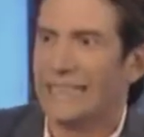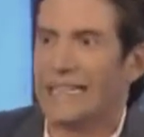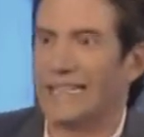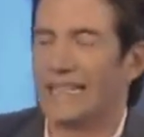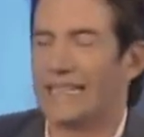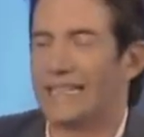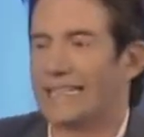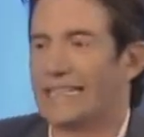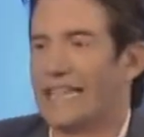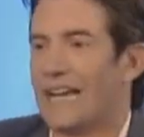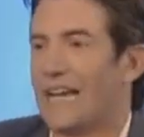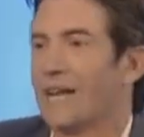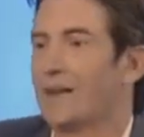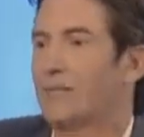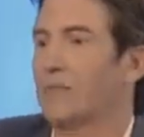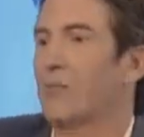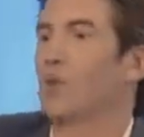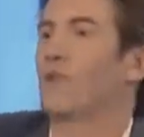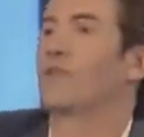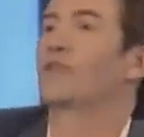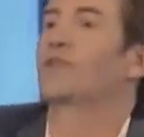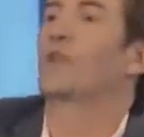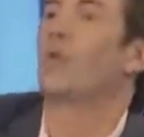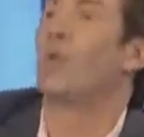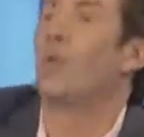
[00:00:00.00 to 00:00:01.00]
it has kind of
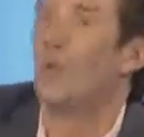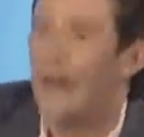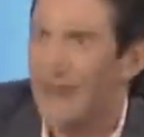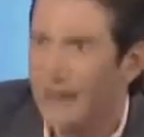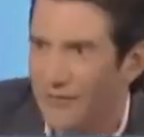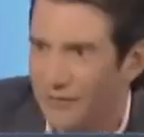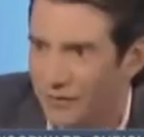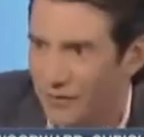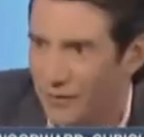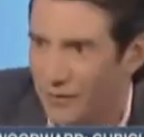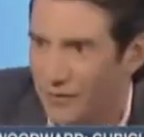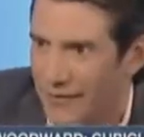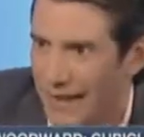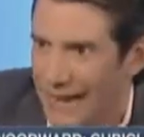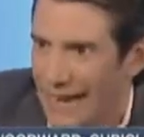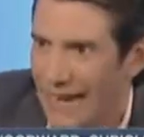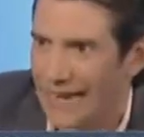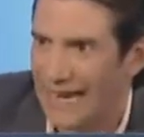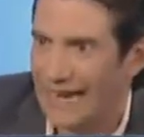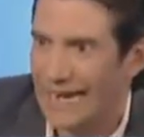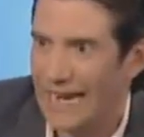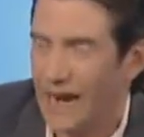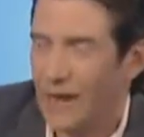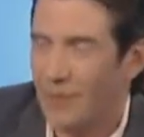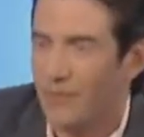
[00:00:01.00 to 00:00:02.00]
morphed away from
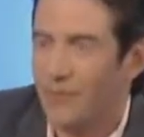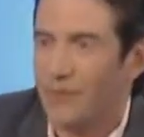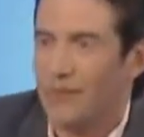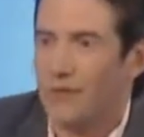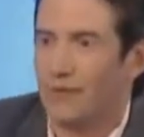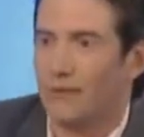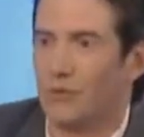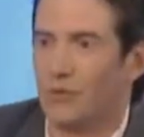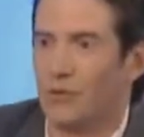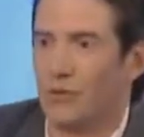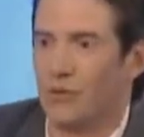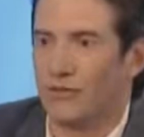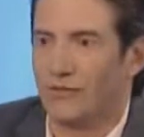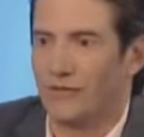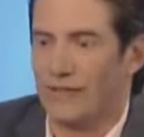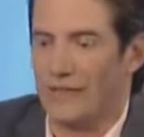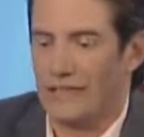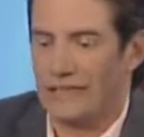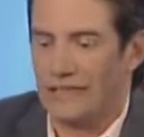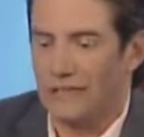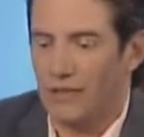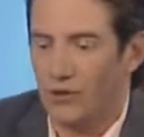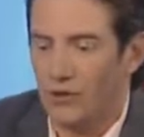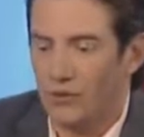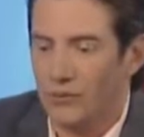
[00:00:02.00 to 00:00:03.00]
that and now become more of
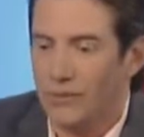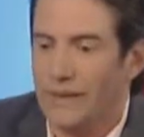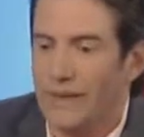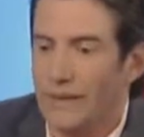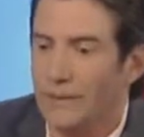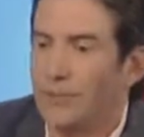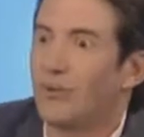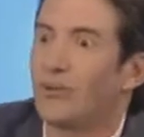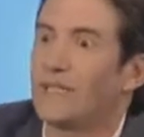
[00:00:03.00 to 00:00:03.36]
like little mini